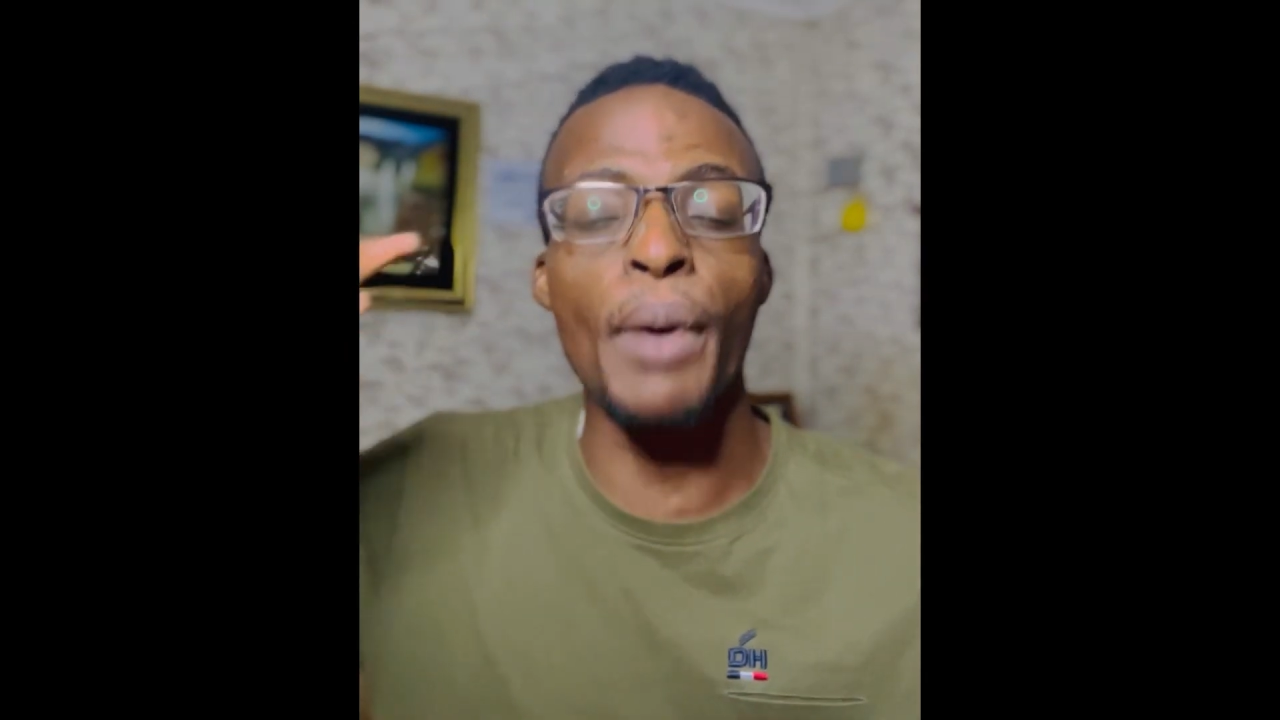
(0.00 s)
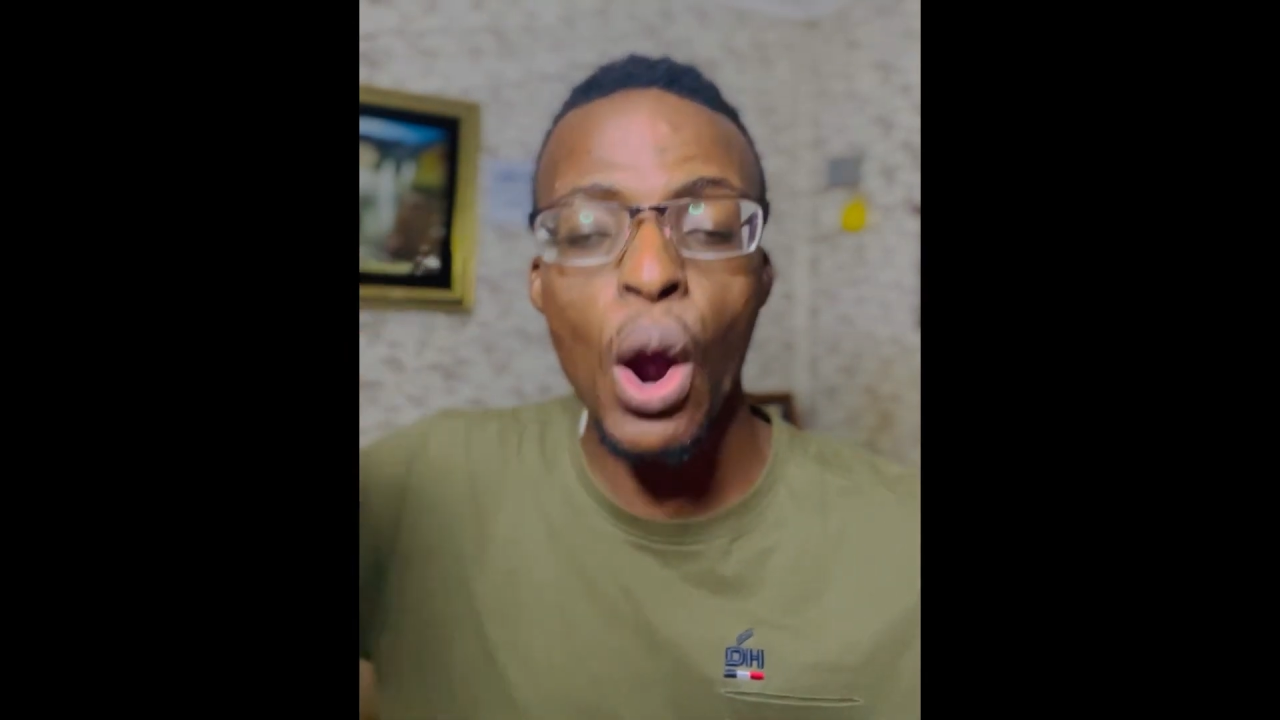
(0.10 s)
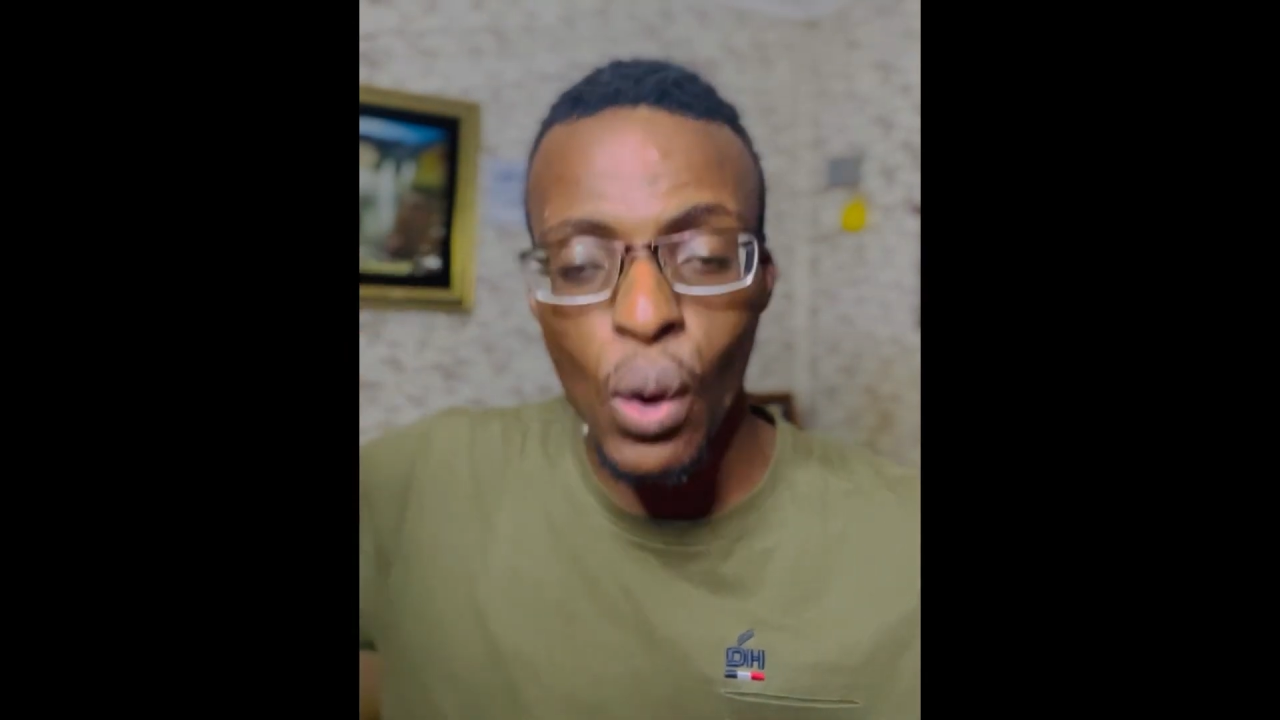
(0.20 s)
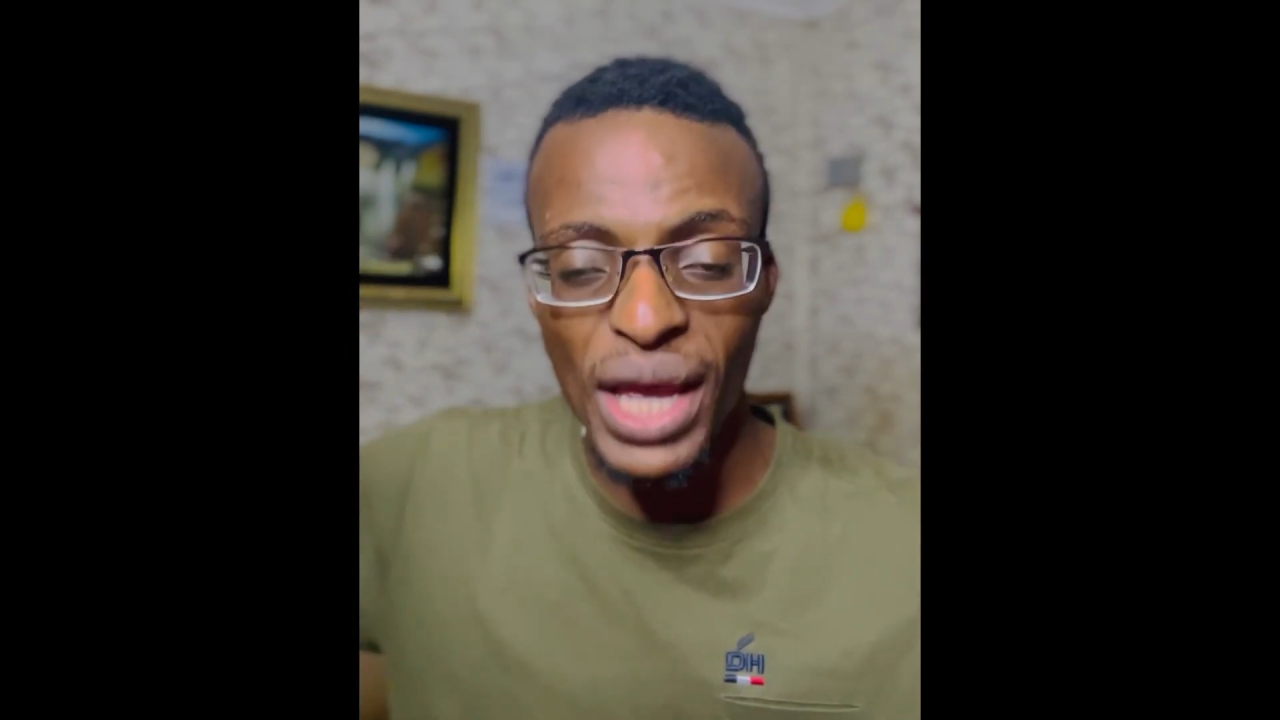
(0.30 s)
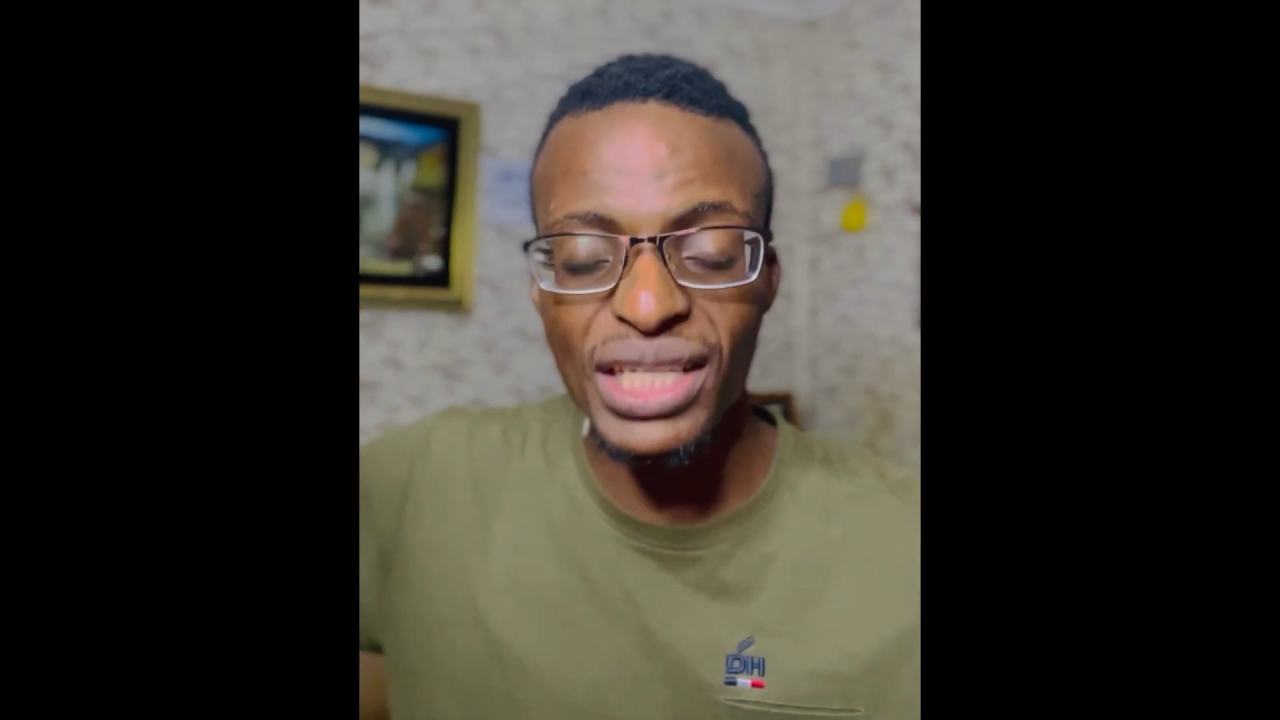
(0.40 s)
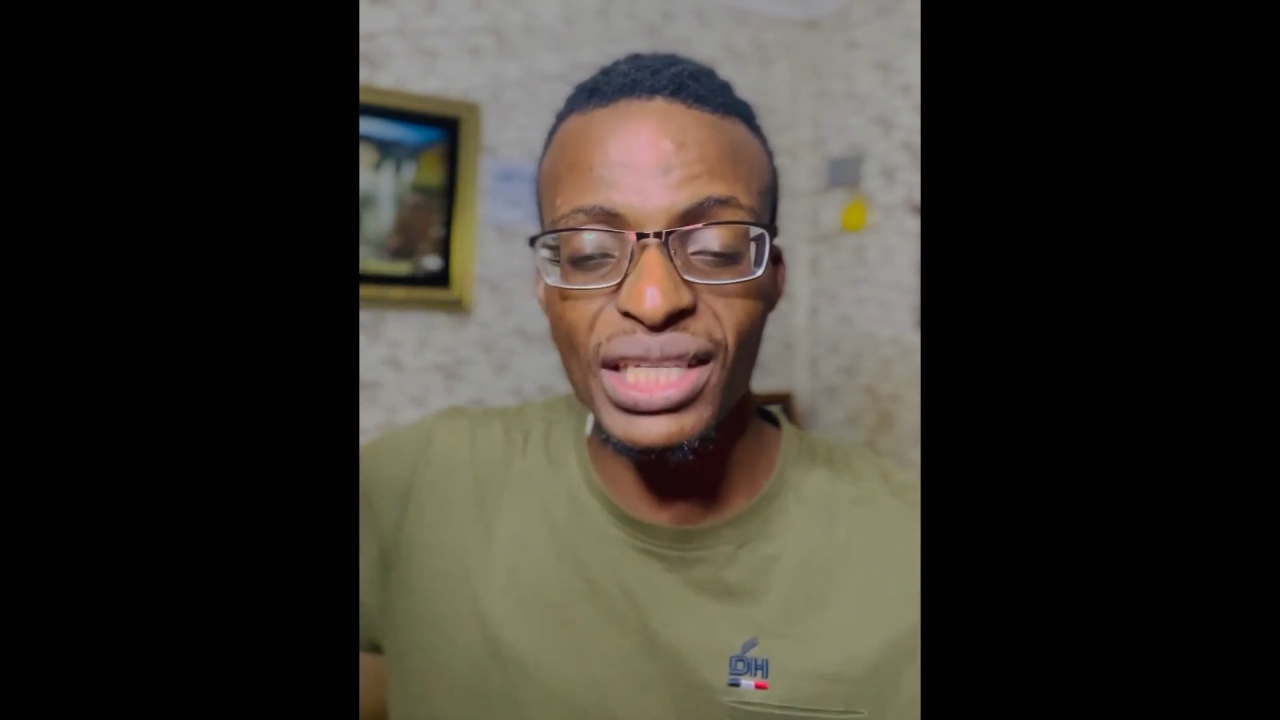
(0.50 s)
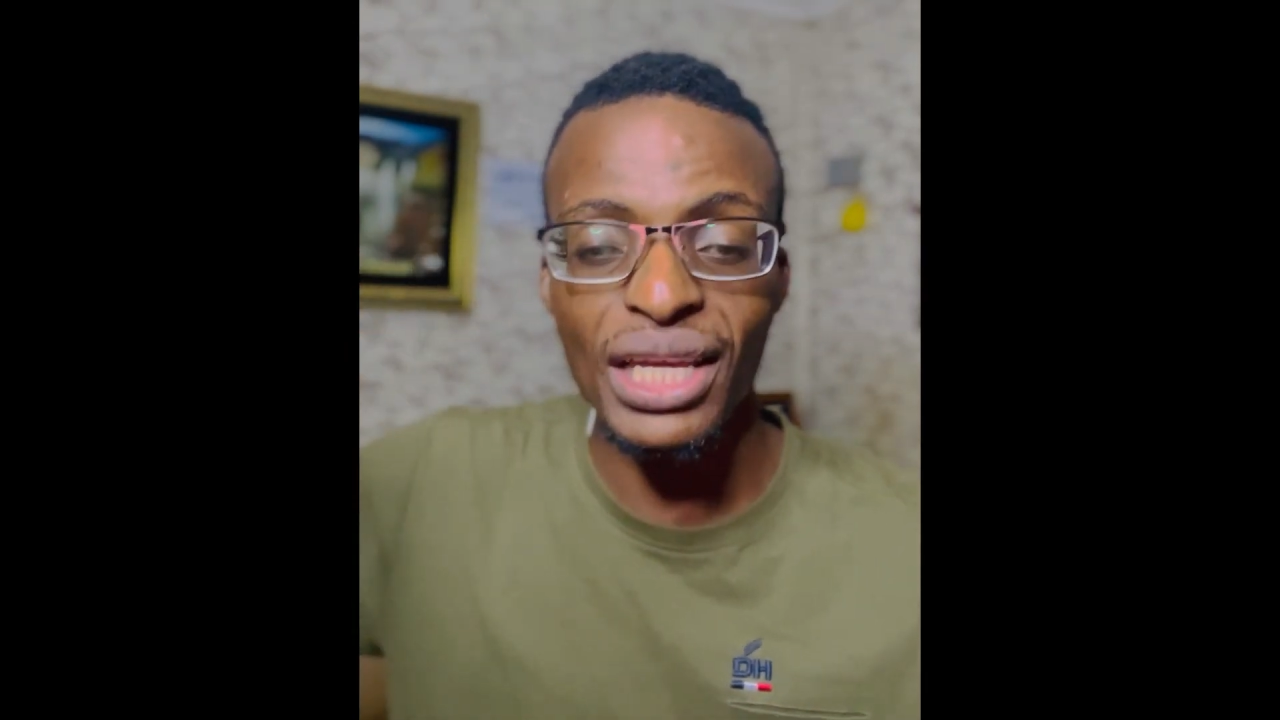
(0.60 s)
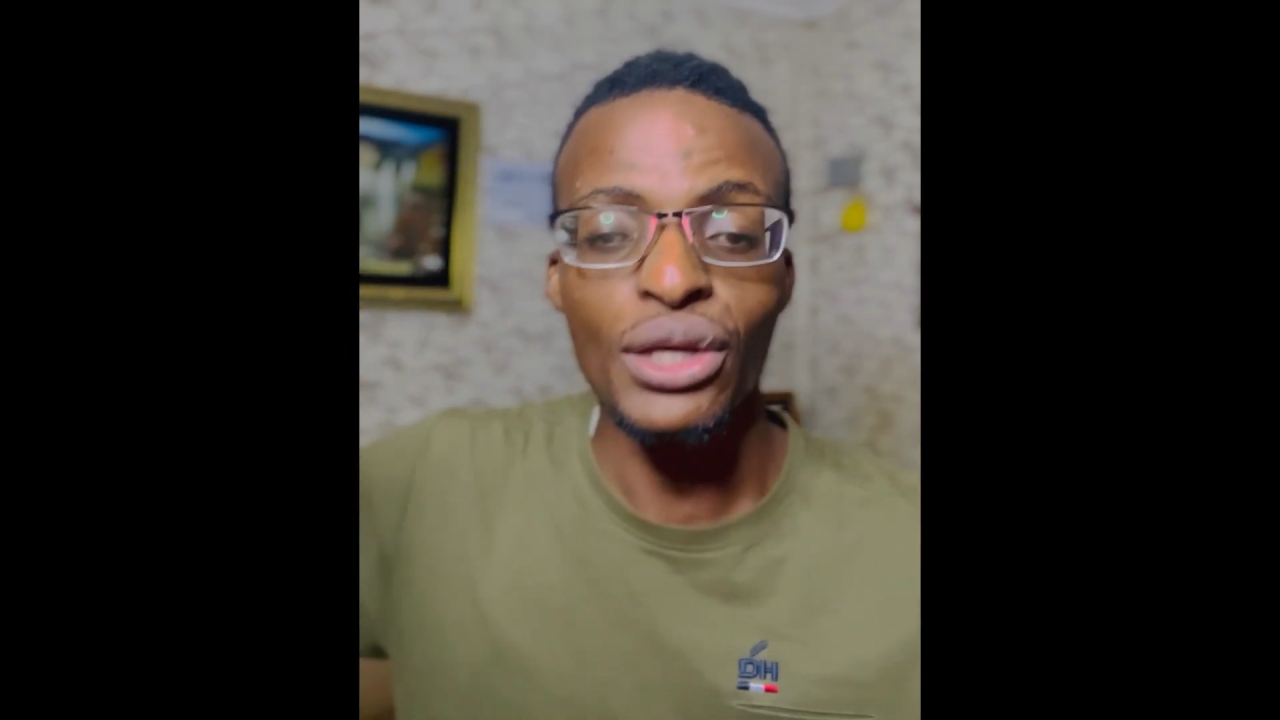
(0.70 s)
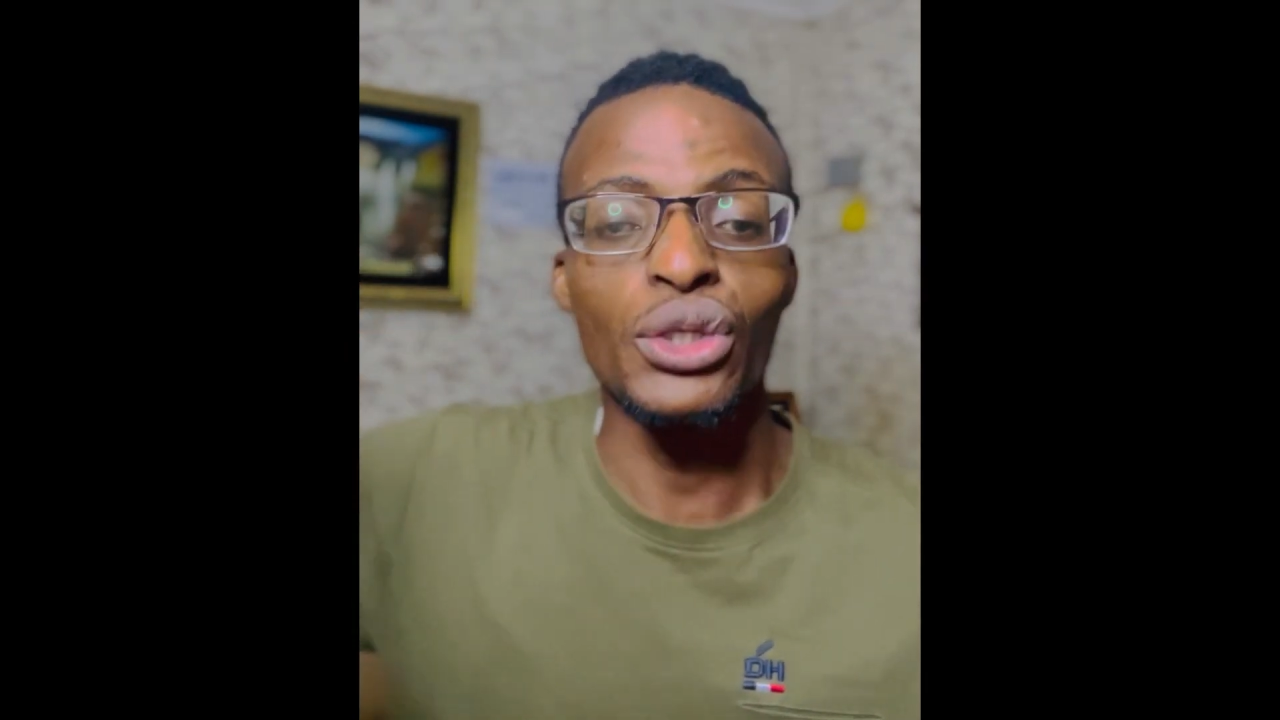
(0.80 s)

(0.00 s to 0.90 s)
Boaz,